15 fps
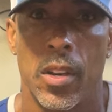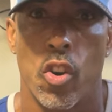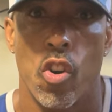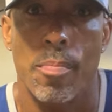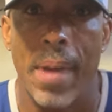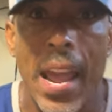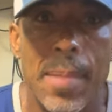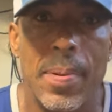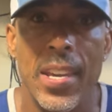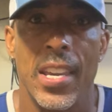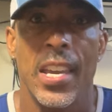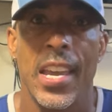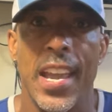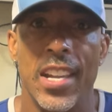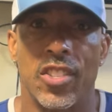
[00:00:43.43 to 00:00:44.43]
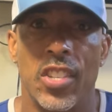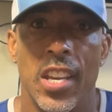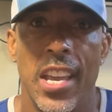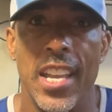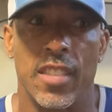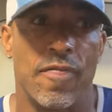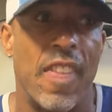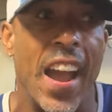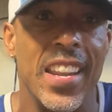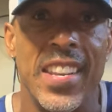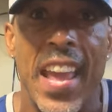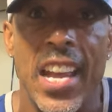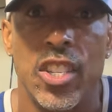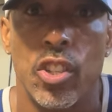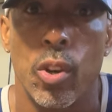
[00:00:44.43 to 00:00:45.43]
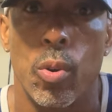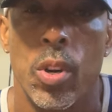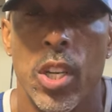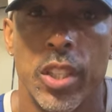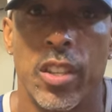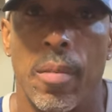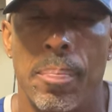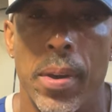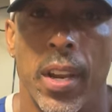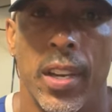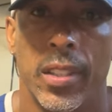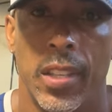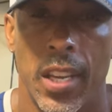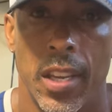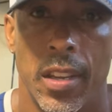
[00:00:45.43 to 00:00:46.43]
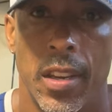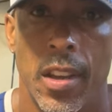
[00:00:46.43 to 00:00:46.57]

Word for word: Or maybe it's financial stability.